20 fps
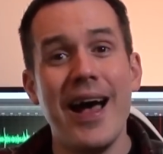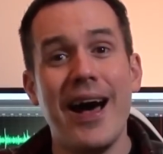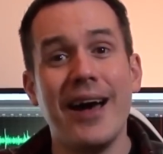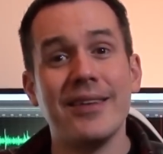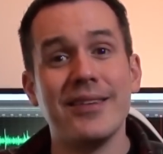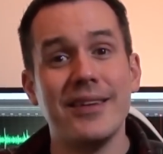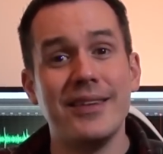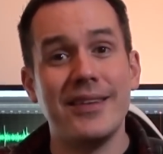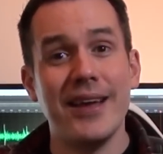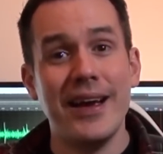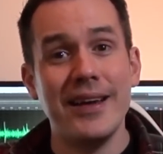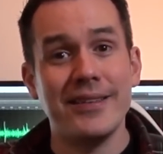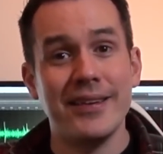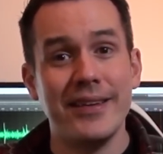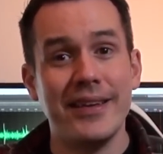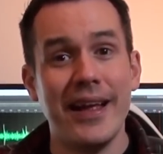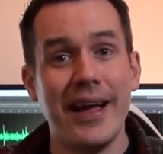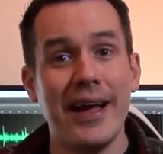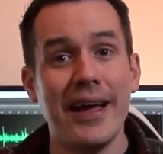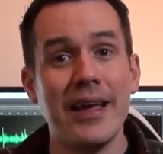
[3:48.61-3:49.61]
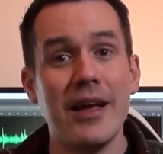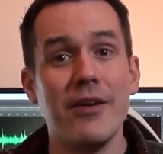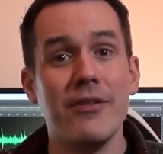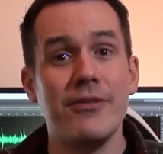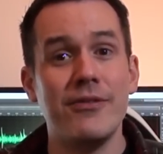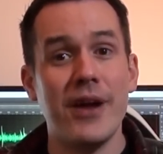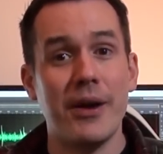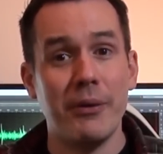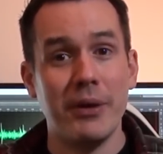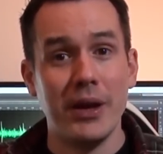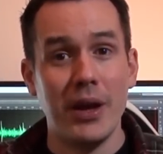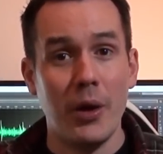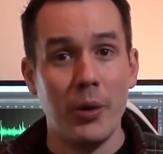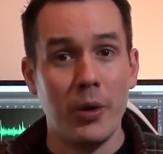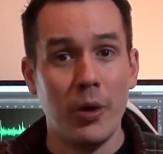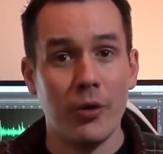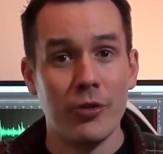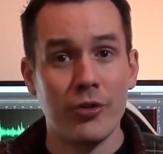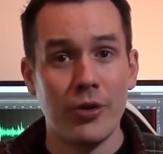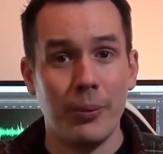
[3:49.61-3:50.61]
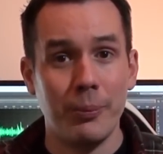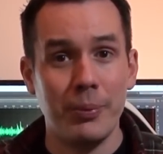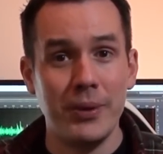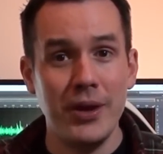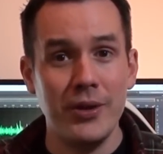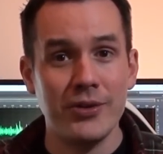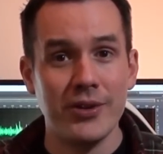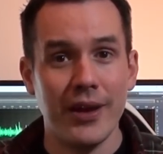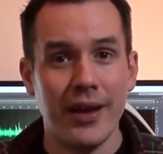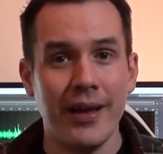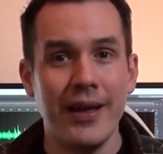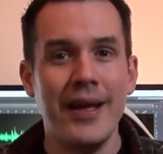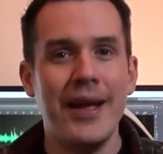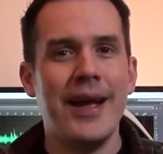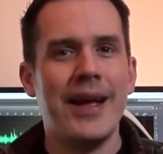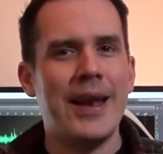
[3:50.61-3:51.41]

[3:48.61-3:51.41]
as a day-to-day very low-cost computer.